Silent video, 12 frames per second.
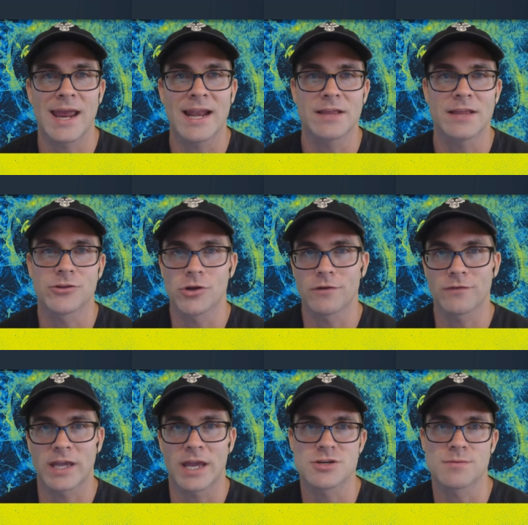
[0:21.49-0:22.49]
and hit the
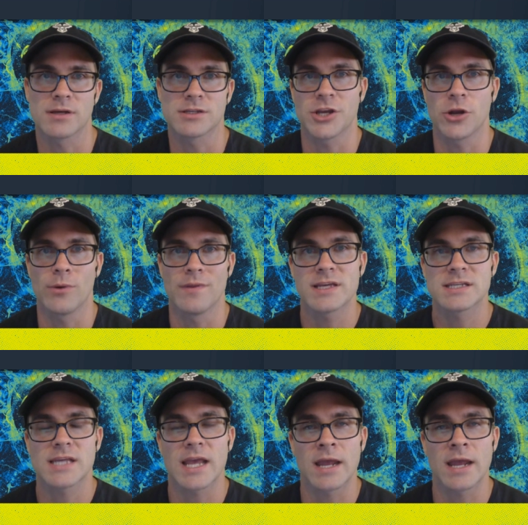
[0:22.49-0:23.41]
notification bell so you know when this